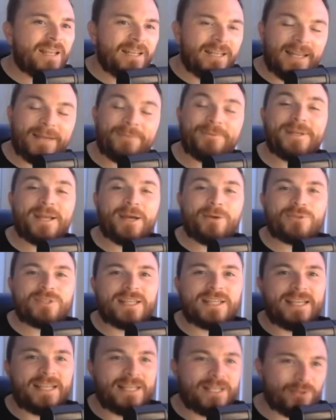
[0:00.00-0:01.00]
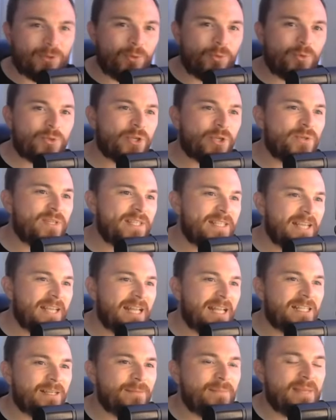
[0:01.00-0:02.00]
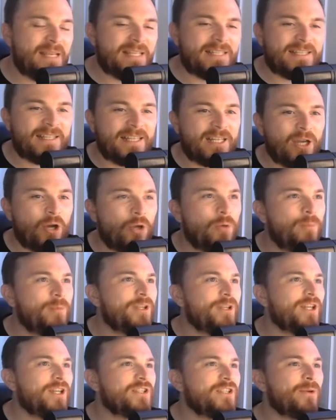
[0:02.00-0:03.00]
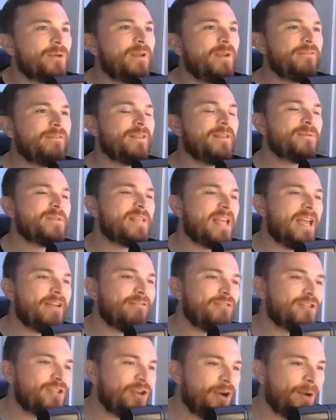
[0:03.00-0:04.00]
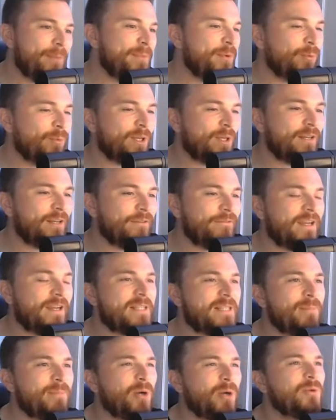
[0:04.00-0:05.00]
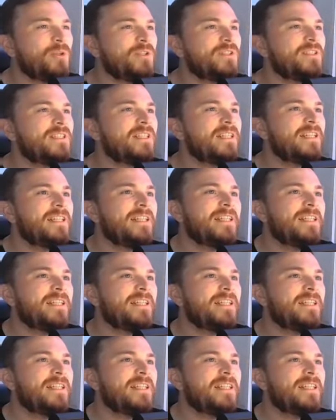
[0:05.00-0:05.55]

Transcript: Lewandowski is also set to miss the opener. So if there was ever a time you wanted to face Poland,